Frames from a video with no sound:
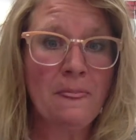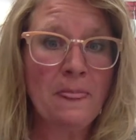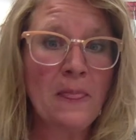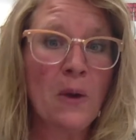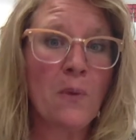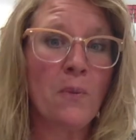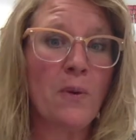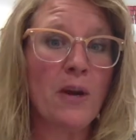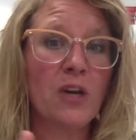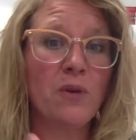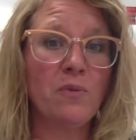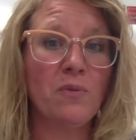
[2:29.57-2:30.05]

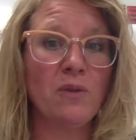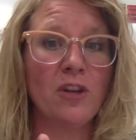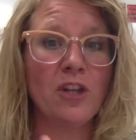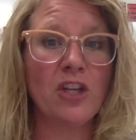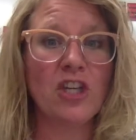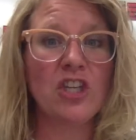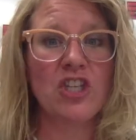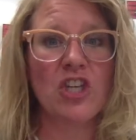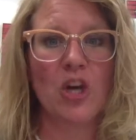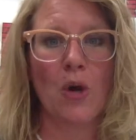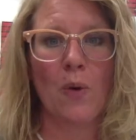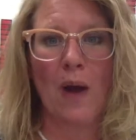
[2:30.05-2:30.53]
we can really
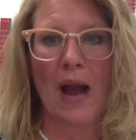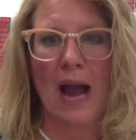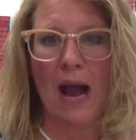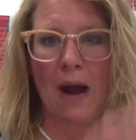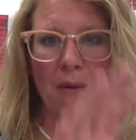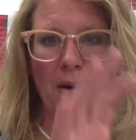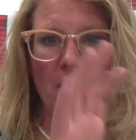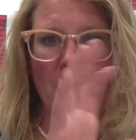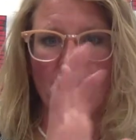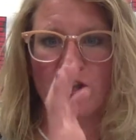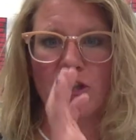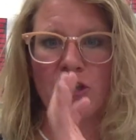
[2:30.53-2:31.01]
show how
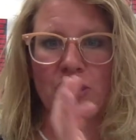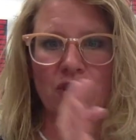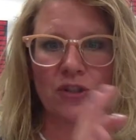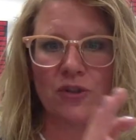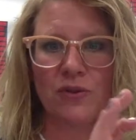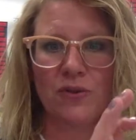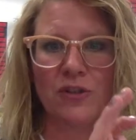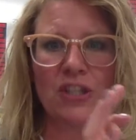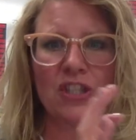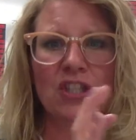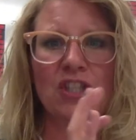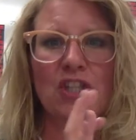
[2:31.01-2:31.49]
our
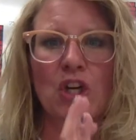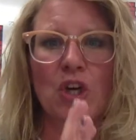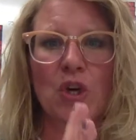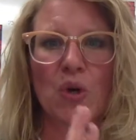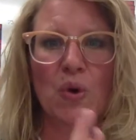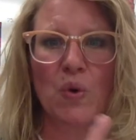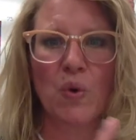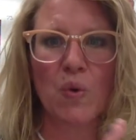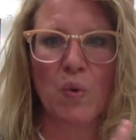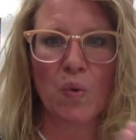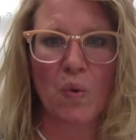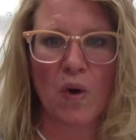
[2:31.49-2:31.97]
students
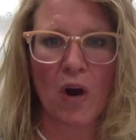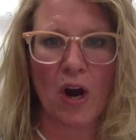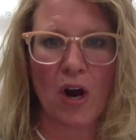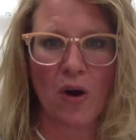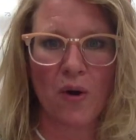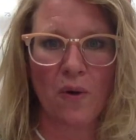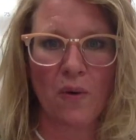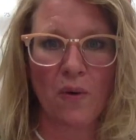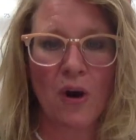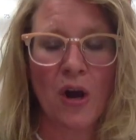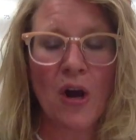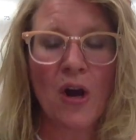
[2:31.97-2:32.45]

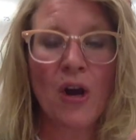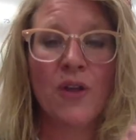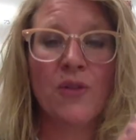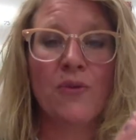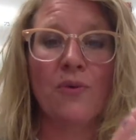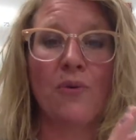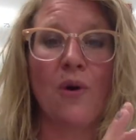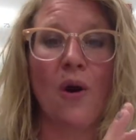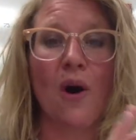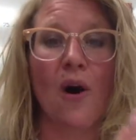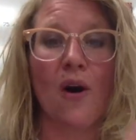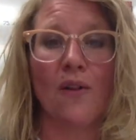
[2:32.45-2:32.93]
grow
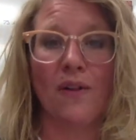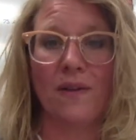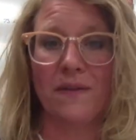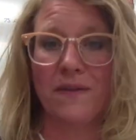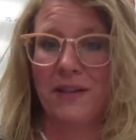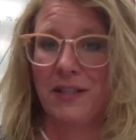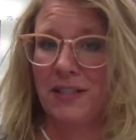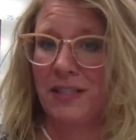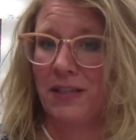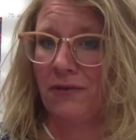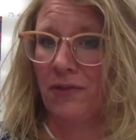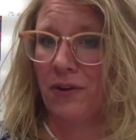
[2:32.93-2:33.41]
through all of the
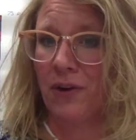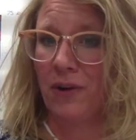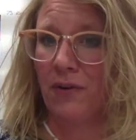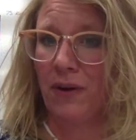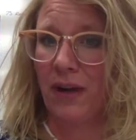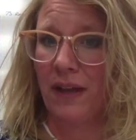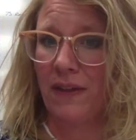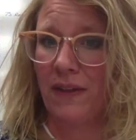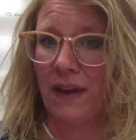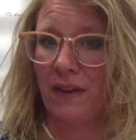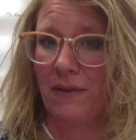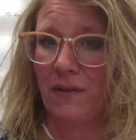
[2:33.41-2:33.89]
different
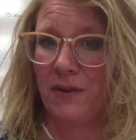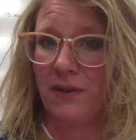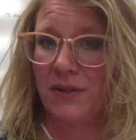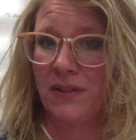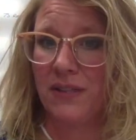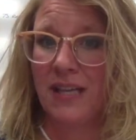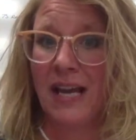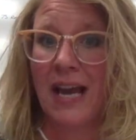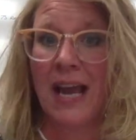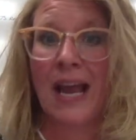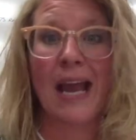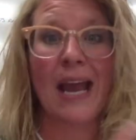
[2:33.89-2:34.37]
grade levels
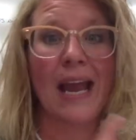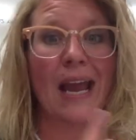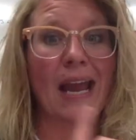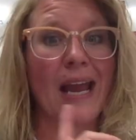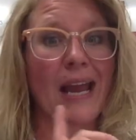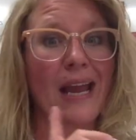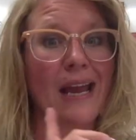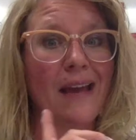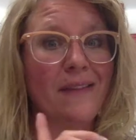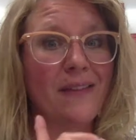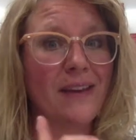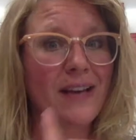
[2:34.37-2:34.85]

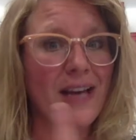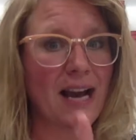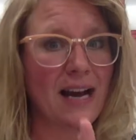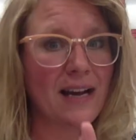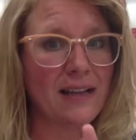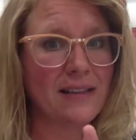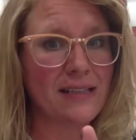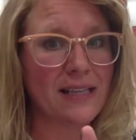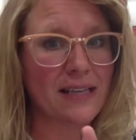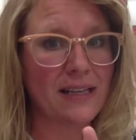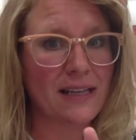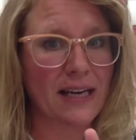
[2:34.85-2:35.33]
and the
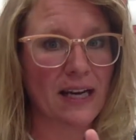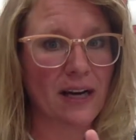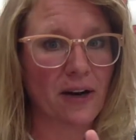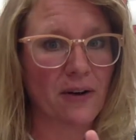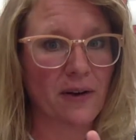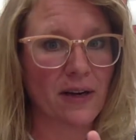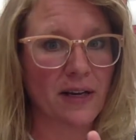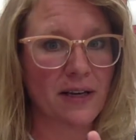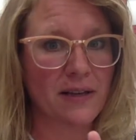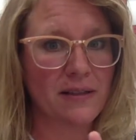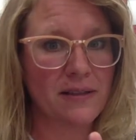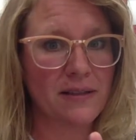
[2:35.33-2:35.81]
content
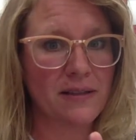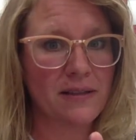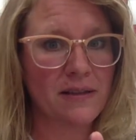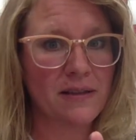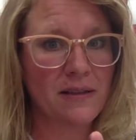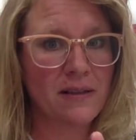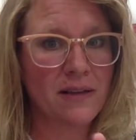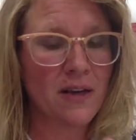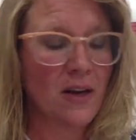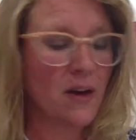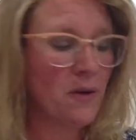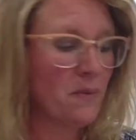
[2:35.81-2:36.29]
areas
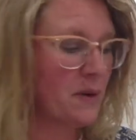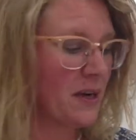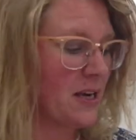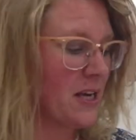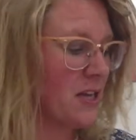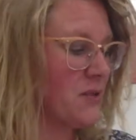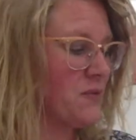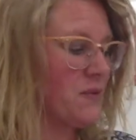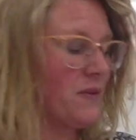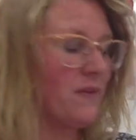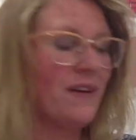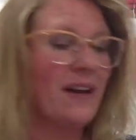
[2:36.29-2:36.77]

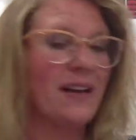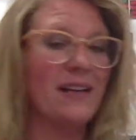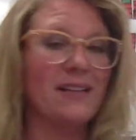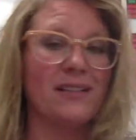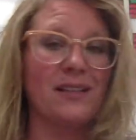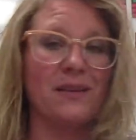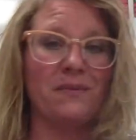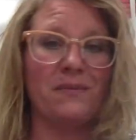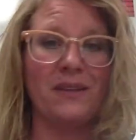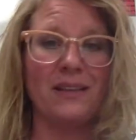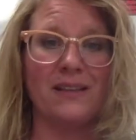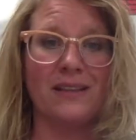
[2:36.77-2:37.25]
because we've got
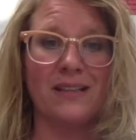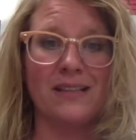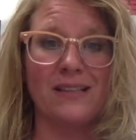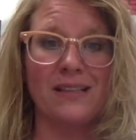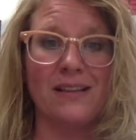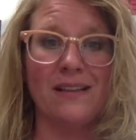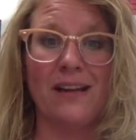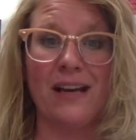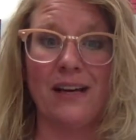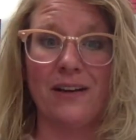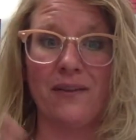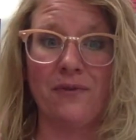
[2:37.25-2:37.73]
something that's
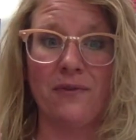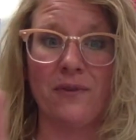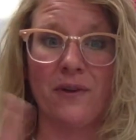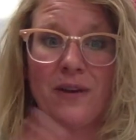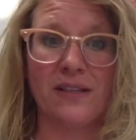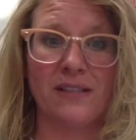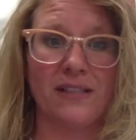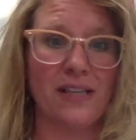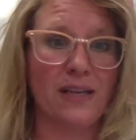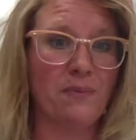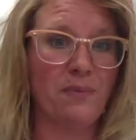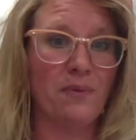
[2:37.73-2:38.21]
aligned. For
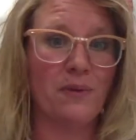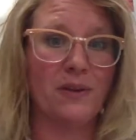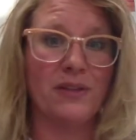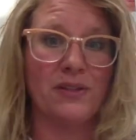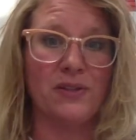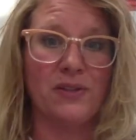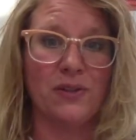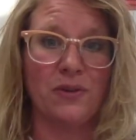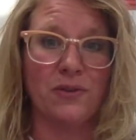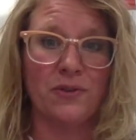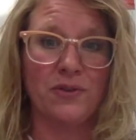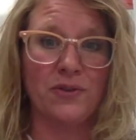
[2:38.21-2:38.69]
example, in
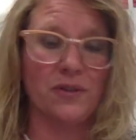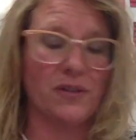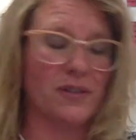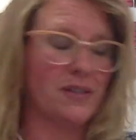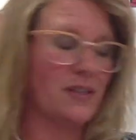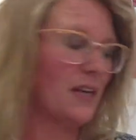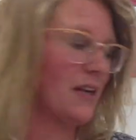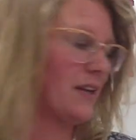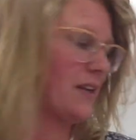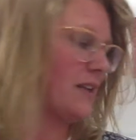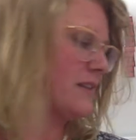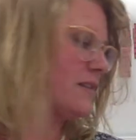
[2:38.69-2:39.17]
social
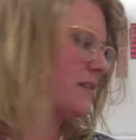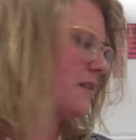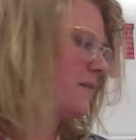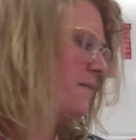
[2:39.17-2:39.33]
studies,